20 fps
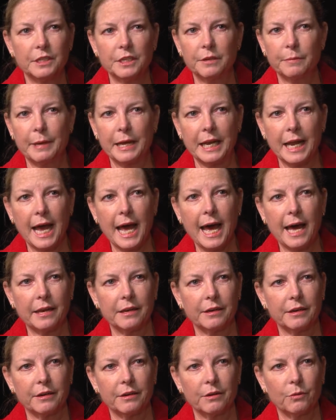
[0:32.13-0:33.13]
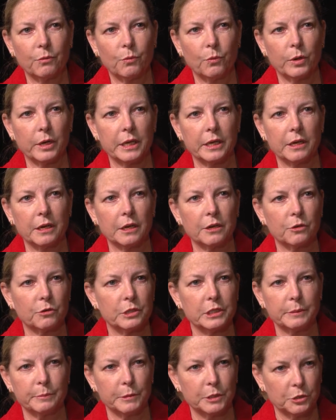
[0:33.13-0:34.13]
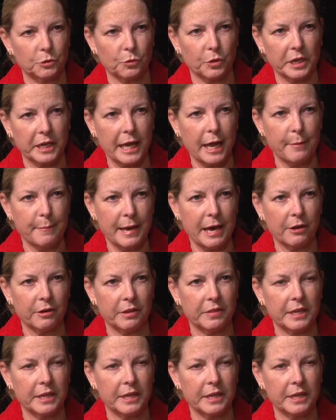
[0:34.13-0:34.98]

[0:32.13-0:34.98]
in Manhattan when A Christmas Story came out in